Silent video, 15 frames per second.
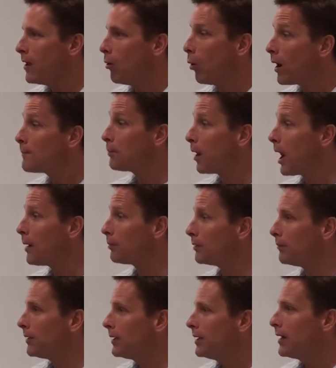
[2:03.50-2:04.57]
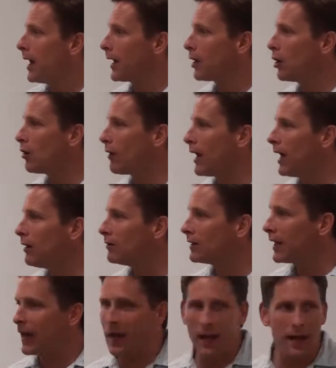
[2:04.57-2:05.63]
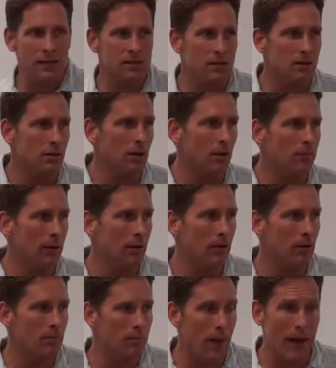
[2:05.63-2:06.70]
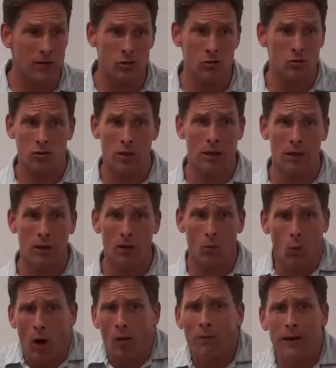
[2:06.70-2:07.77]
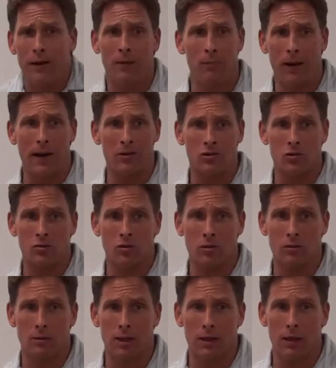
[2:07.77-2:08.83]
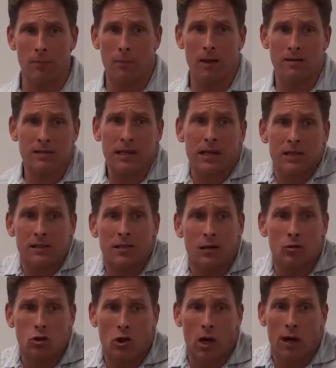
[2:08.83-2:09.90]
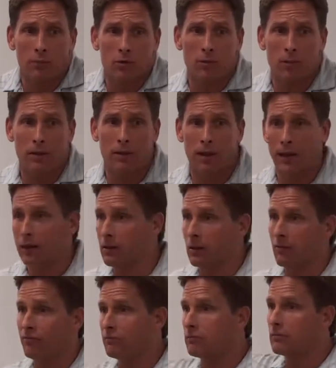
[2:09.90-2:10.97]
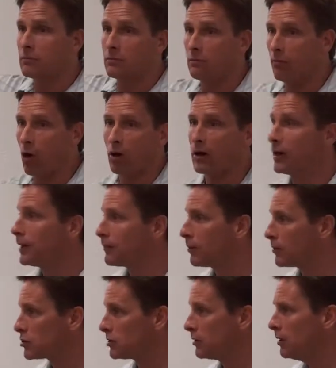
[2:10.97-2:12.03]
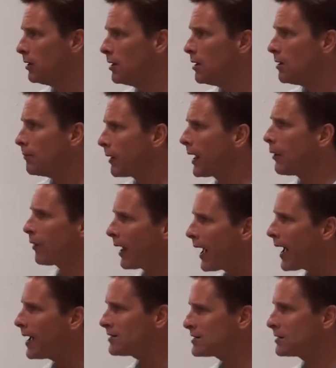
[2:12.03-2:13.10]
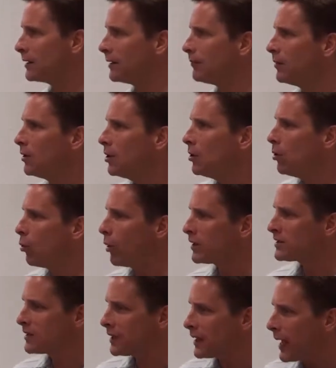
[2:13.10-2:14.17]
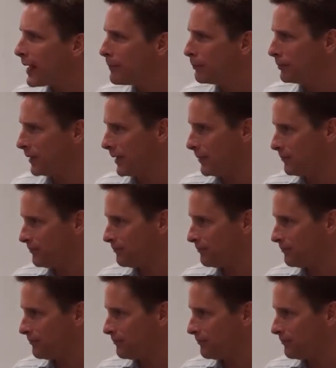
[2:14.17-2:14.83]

One problem. I go around and I ask pastors, and well-meaning pastors, I'm not saying it's their job to be like the marketing person, but I would ask them, what's the game plan?